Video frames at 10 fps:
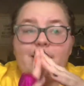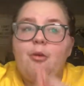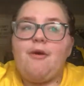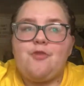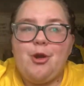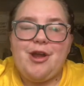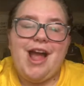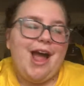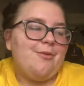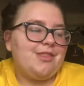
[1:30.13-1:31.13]
However,
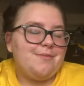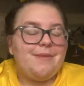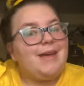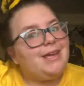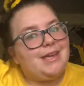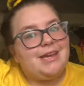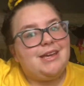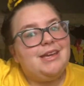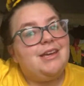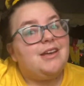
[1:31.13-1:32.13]
I wasn't paying
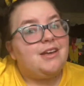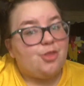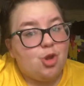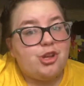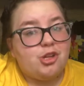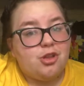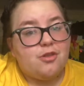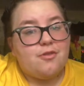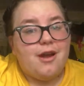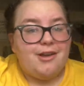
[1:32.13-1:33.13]
$30
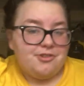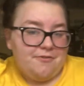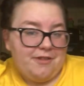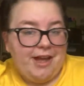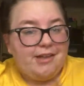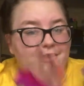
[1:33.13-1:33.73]
for a Hydro Flask,